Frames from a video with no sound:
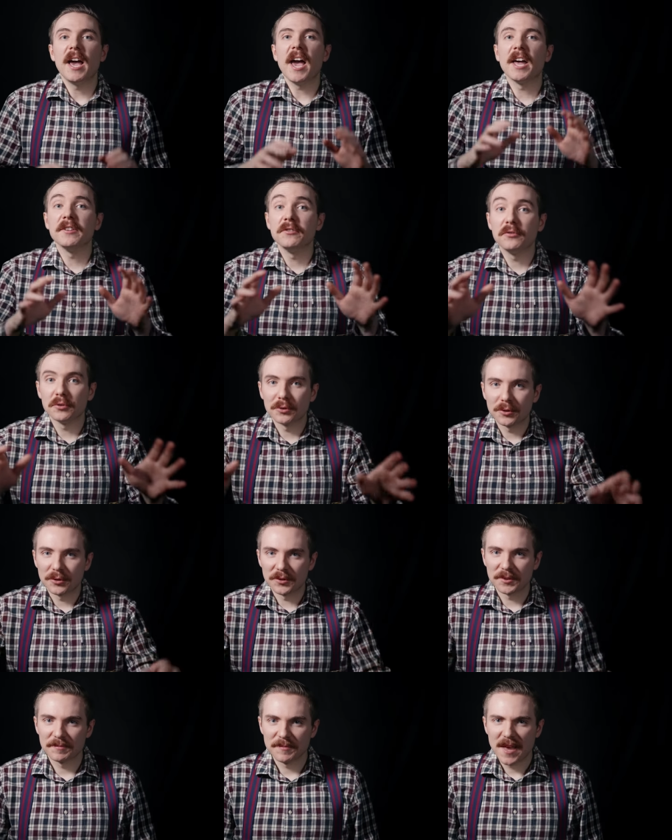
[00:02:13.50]

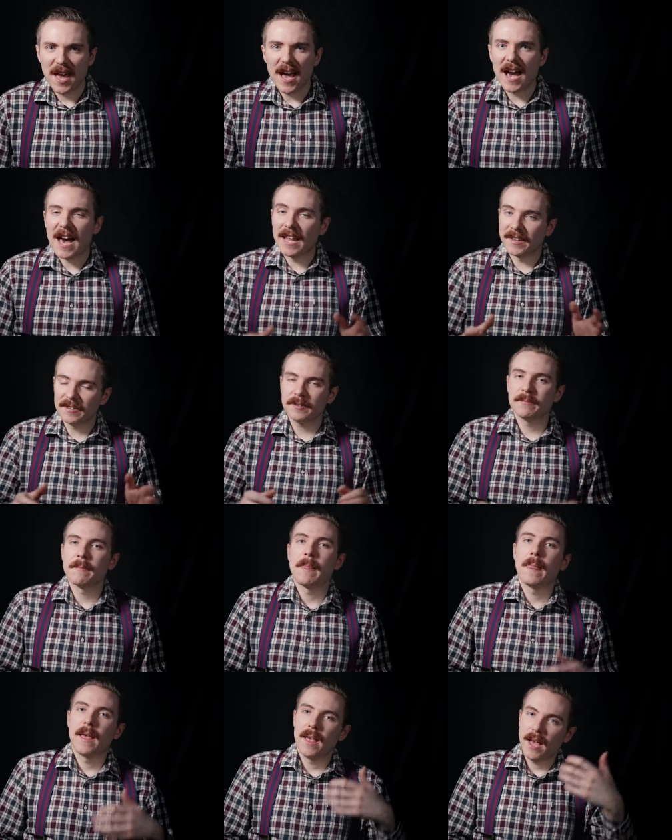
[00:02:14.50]
Endured. And,
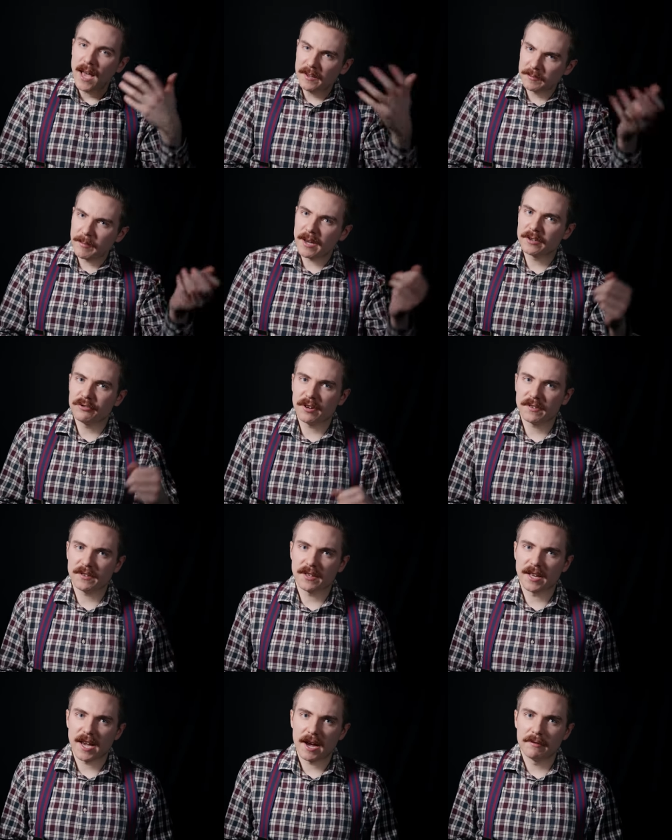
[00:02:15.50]
as my
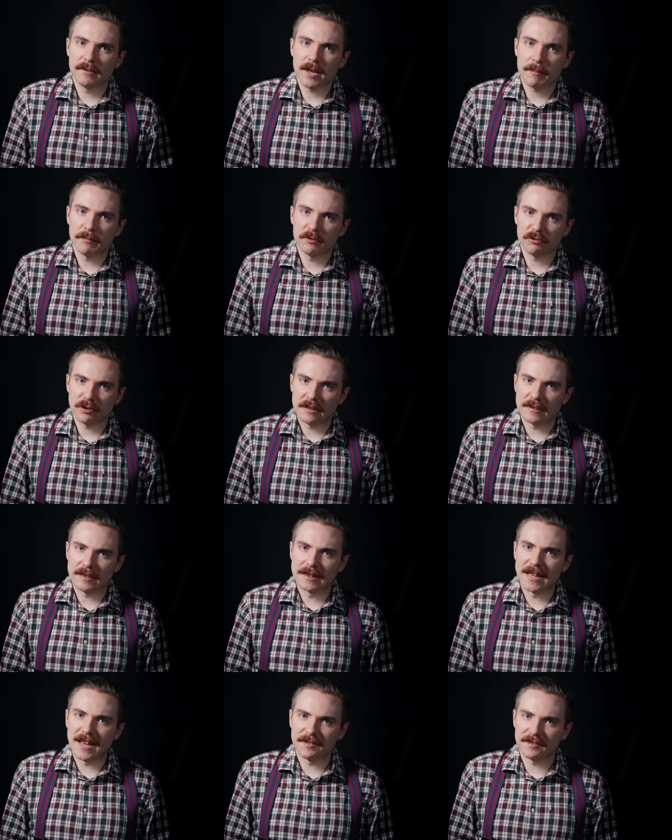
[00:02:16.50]
dressing gown demonstrated
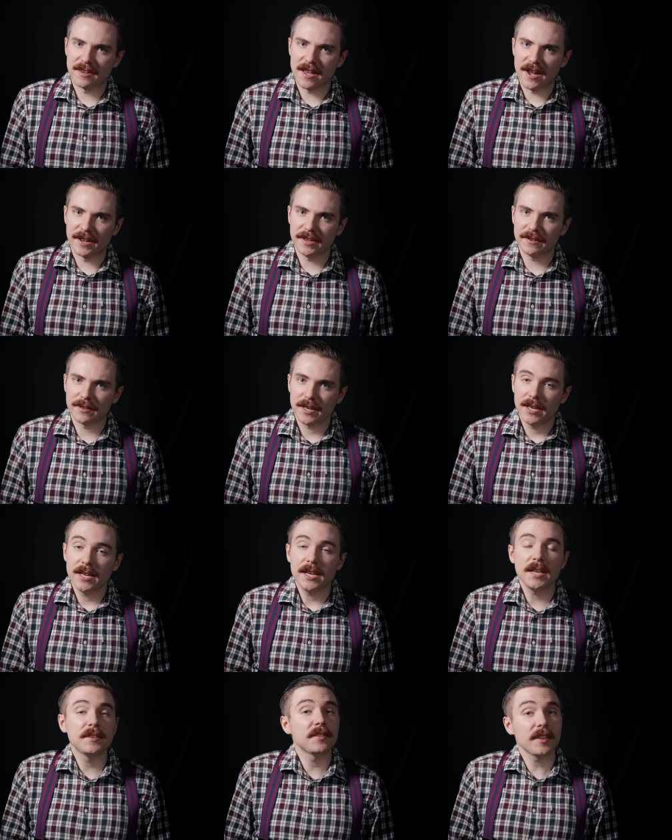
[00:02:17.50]
last night,
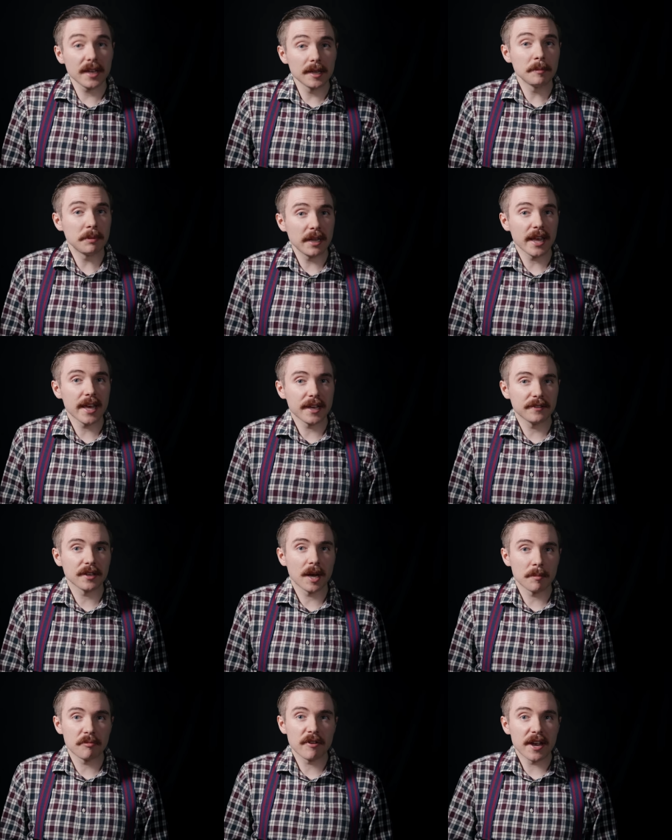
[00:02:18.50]
it still plagues
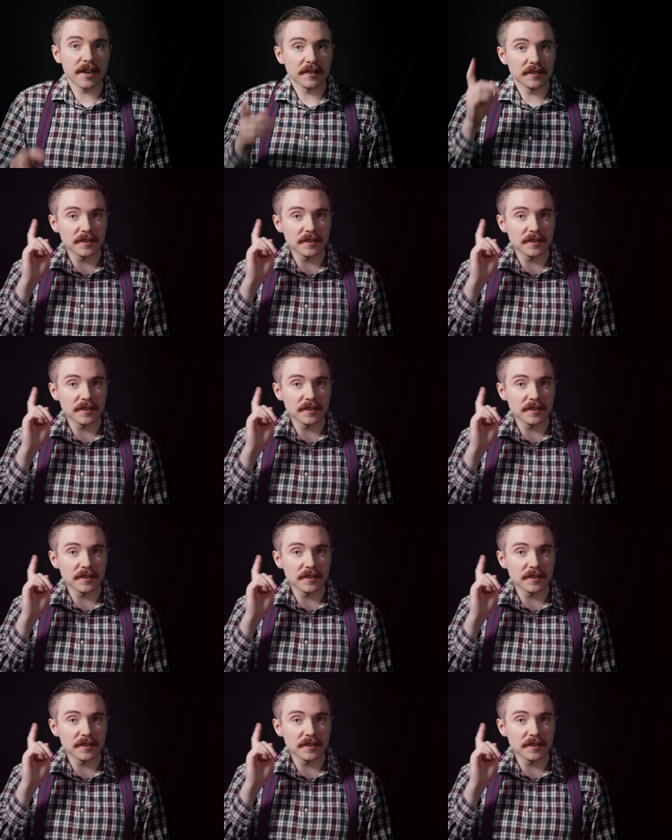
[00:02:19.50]
our brains